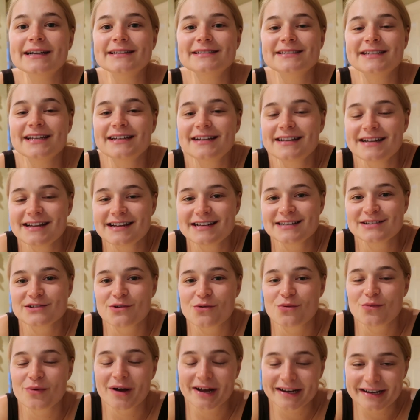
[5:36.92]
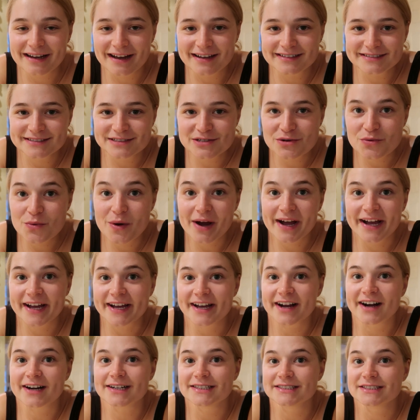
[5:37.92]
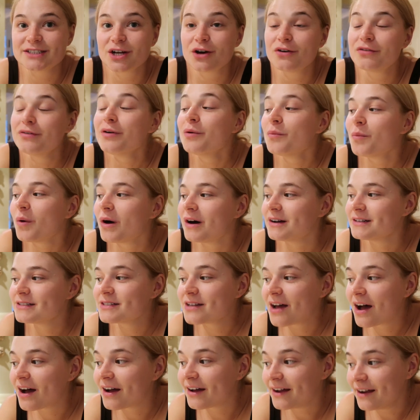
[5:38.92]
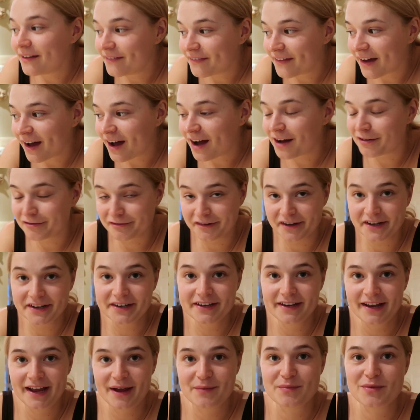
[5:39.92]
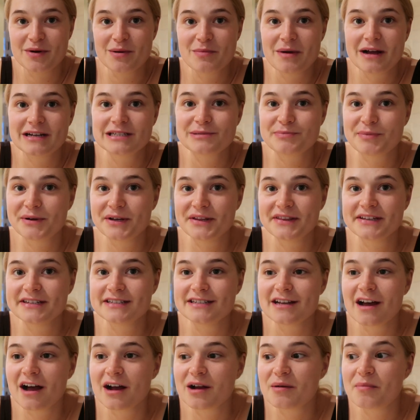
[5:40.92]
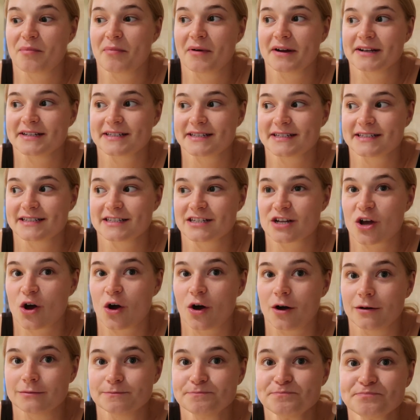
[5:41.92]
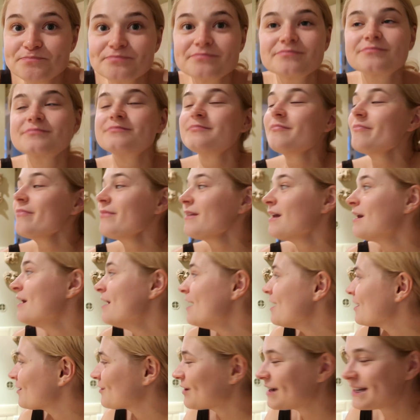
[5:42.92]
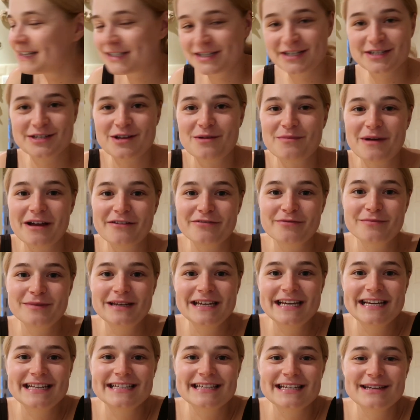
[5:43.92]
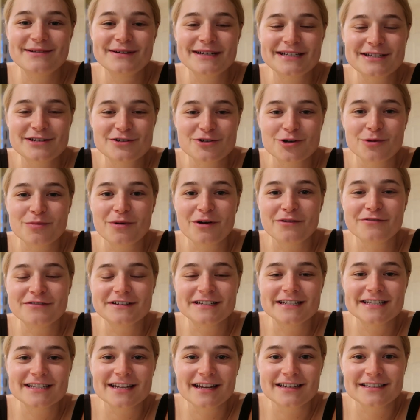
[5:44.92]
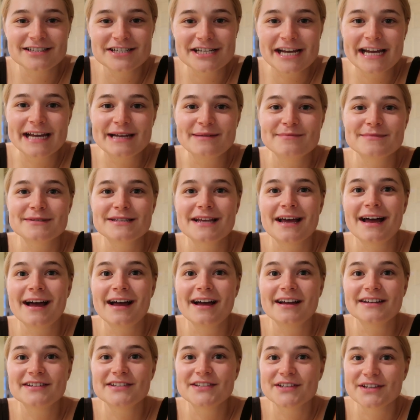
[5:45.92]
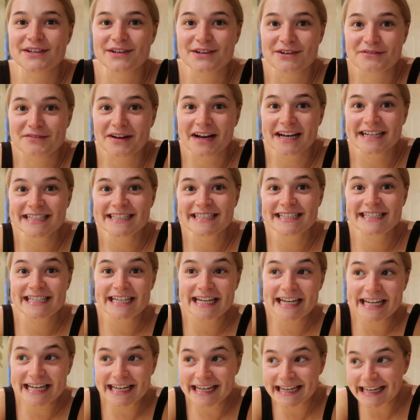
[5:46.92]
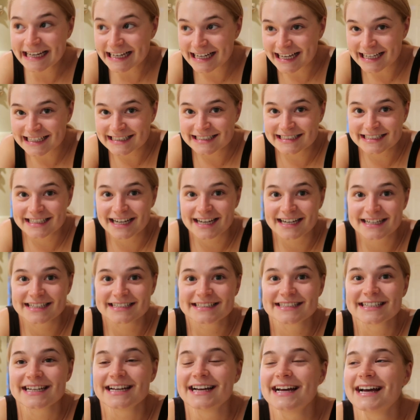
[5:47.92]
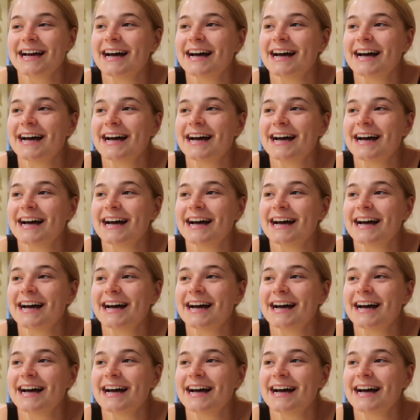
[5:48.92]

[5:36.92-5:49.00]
Dinner is well underway. Our dauphinoise are uh, in the oven and we're about to put the duck breasts on. Craig's just got back from Leeds. He went to drop off his son James uh, to university last night.